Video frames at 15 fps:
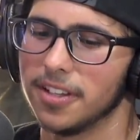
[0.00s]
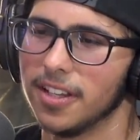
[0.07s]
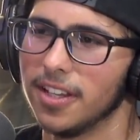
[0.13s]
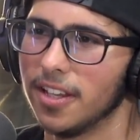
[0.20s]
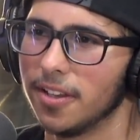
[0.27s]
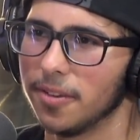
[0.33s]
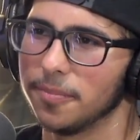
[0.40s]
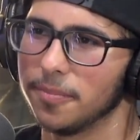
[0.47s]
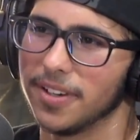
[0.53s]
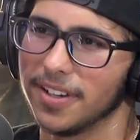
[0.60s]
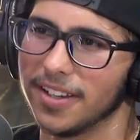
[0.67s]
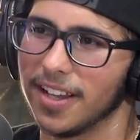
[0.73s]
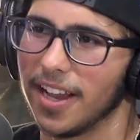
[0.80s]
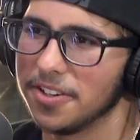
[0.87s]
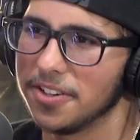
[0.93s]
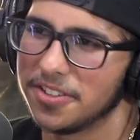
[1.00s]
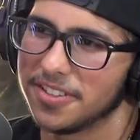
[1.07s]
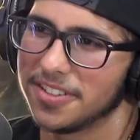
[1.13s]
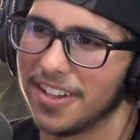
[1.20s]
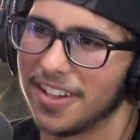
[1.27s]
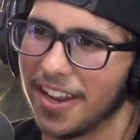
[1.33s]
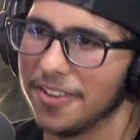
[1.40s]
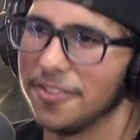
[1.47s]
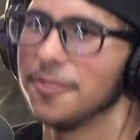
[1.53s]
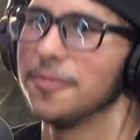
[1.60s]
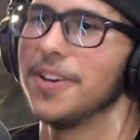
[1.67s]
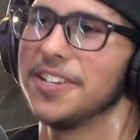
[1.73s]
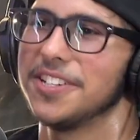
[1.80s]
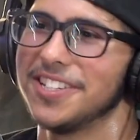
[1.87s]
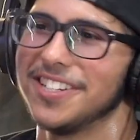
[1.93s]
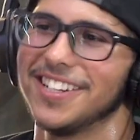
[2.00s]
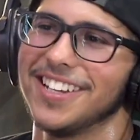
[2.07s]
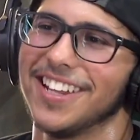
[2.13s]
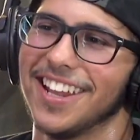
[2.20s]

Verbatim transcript: Yeah. But I know my shit.